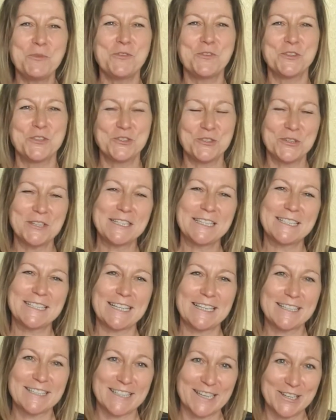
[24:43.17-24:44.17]
you've enjoyed
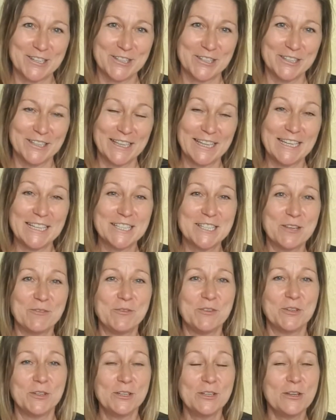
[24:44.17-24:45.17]
today's session, and it's given
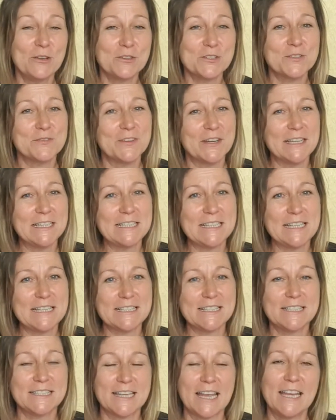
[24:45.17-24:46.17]
you lots of
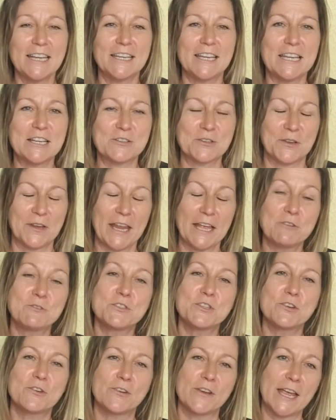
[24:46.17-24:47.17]
ideas and techniques on how
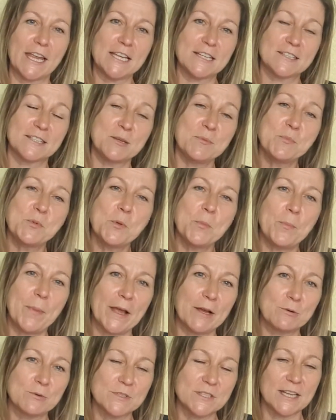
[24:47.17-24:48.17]
to create simple
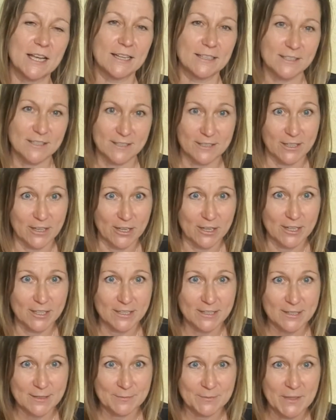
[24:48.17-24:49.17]
belts and
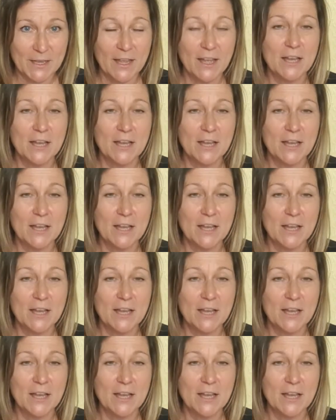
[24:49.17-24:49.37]
skirts.